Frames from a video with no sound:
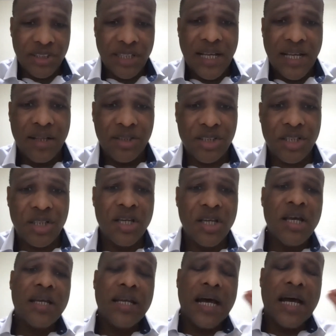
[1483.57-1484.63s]
technology.
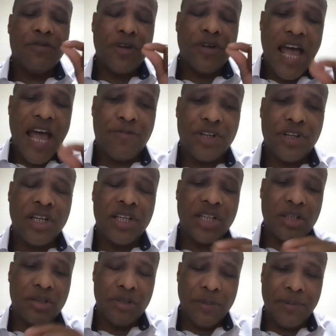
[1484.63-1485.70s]
Now for Africa and the
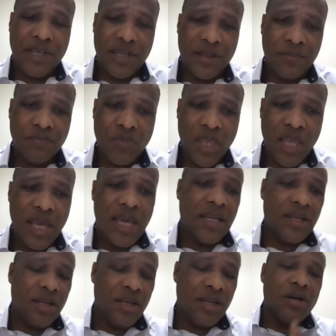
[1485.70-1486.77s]
Caribbean
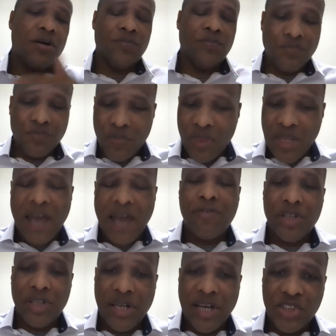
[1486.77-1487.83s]
and
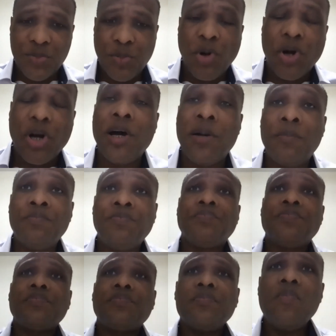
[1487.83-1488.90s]
African diaspora,
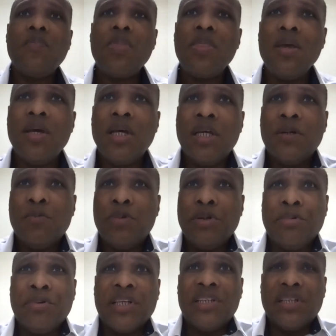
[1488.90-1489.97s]
we
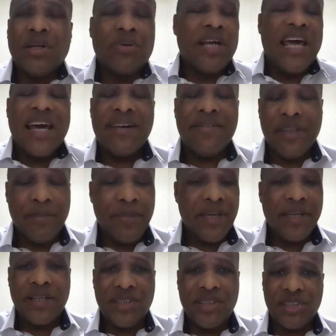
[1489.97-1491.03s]
really don't have the
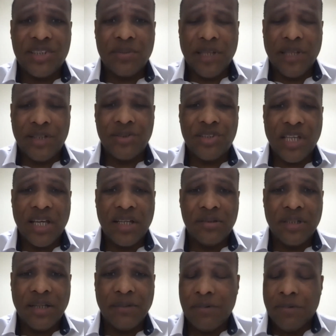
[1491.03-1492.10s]
banking system, like you said,
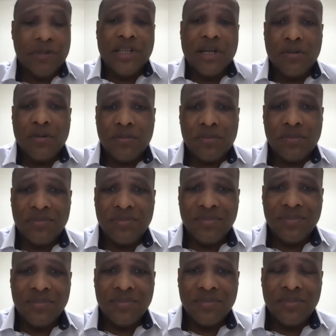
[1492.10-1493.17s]
right? We don't.
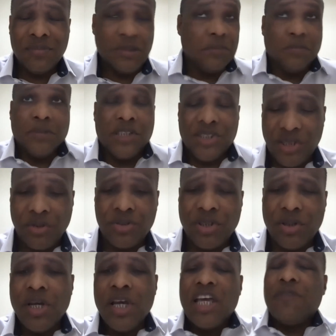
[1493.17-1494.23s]
We just don't.
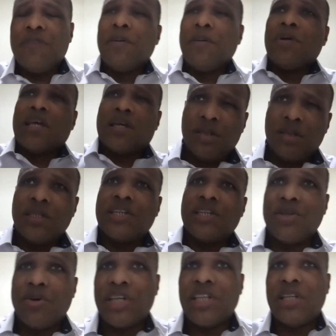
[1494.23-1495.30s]
So if people are like, oh, let's
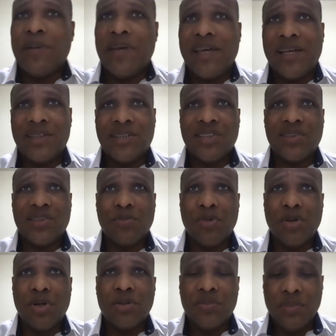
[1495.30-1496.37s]
go get the banking system,
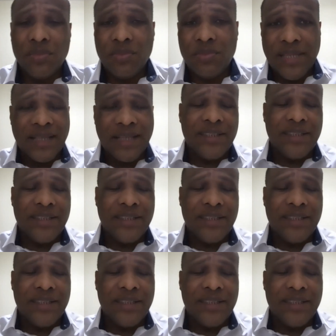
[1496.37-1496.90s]
well, that